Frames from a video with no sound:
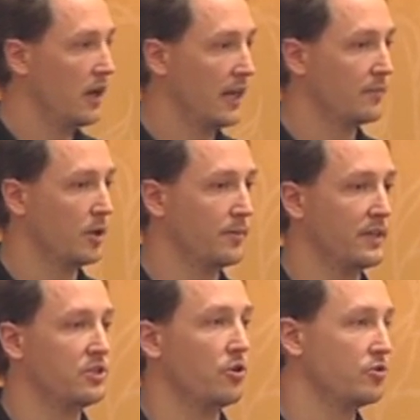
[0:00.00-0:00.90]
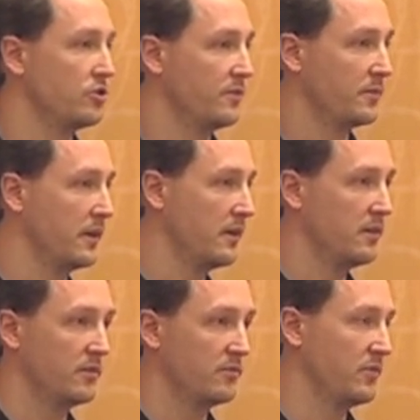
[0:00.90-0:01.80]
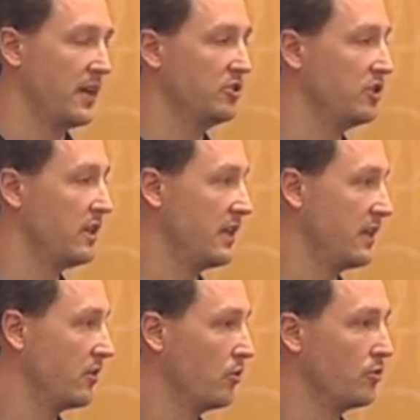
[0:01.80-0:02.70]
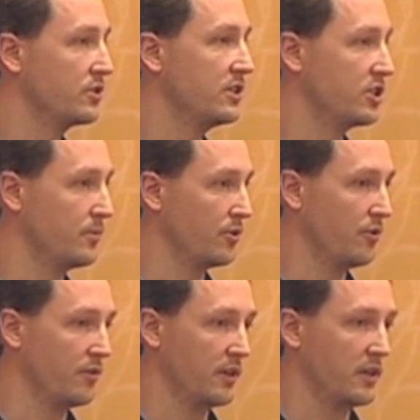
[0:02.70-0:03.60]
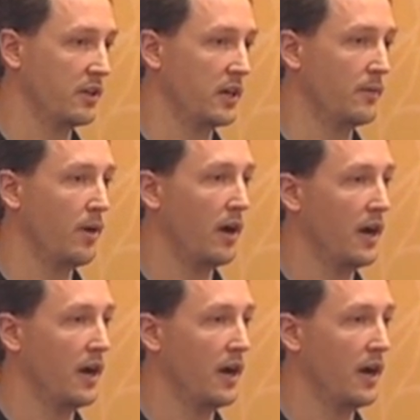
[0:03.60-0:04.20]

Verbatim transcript: At the moment, there's no software engineer or system on Earth that can um,